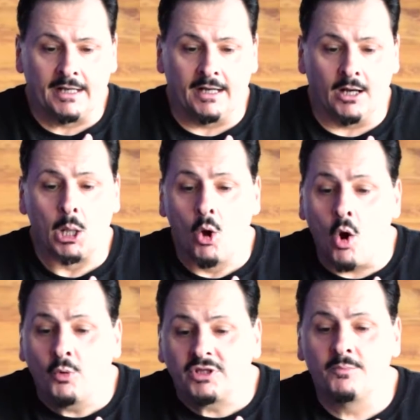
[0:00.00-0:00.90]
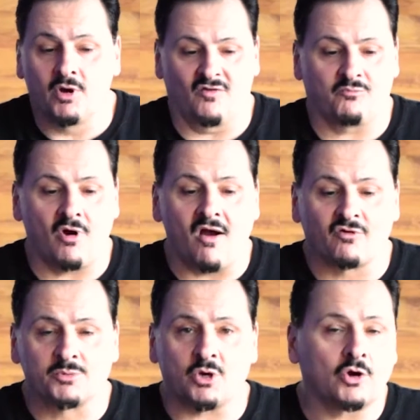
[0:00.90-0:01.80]
along with the book of
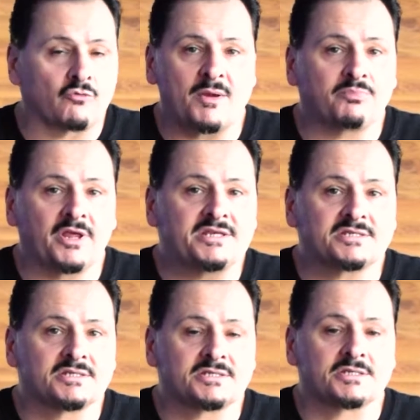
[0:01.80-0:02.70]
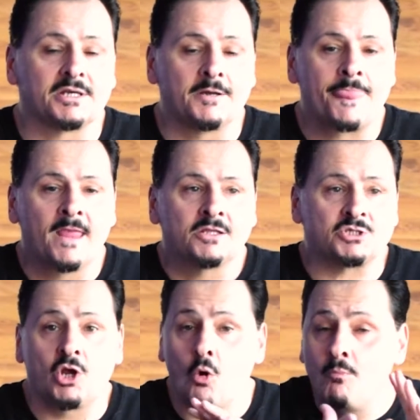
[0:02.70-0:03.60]
Proverbs, are great places to
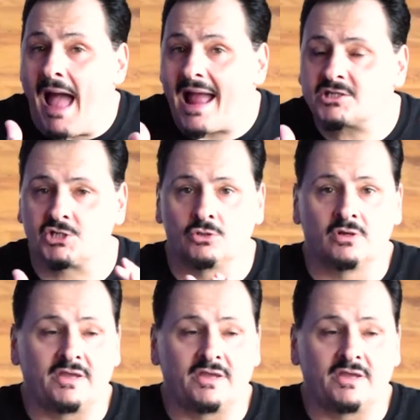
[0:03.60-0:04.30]
go back to.